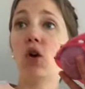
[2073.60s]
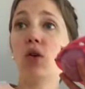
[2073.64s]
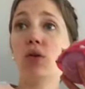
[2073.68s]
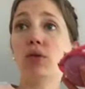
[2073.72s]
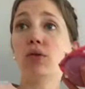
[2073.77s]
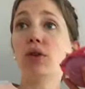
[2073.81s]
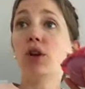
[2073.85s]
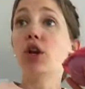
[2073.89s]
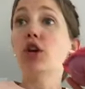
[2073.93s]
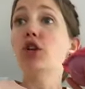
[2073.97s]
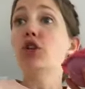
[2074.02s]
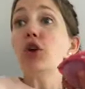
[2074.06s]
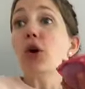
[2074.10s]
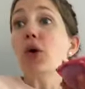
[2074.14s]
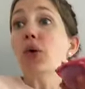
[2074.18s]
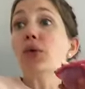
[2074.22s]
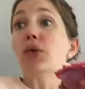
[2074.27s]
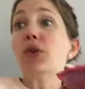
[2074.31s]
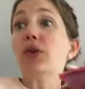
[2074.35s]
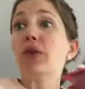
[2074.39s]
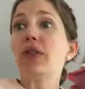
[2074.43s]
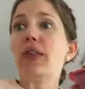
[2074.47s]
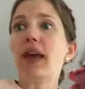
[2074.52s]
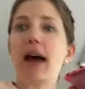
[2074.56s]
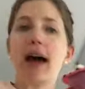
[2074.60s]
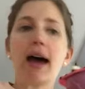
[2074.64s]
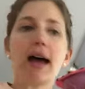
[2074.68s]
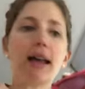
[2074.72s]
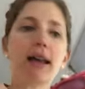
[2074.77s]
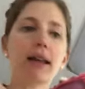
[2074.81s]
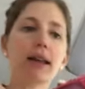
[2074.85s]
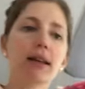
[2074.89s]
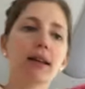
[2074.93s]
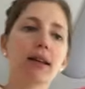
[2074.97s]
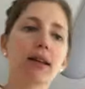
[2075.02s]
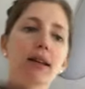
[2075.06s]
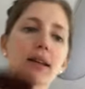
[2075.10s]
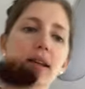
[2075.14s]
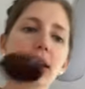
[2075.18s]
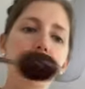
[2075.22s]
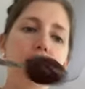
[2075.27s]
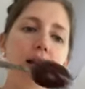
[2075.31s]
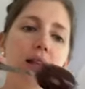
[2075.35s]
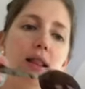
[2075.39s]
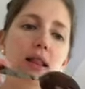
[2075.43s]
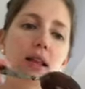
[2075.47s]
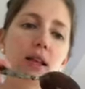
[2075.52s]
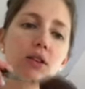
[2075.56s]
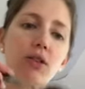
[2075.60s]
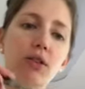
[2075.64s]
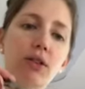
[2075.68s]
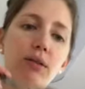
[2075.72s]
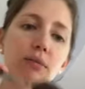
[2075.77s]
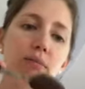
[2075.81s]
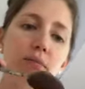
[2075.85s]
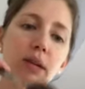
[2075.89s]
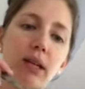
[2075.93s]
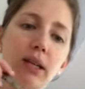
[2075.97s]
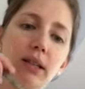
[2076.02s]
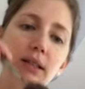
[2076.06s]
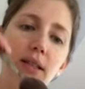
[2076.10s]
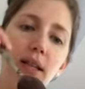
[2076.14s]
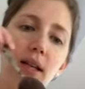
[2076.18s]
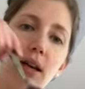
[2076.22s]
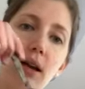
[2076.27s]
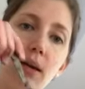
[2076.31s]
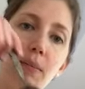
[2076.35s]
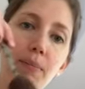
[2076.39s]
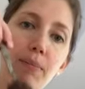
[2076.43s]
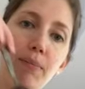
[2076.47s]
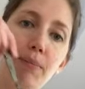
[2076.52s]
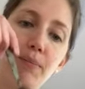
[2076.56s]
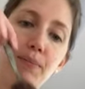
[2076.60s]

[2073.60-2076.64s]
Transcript: Don't don't do that. And then just mix it up.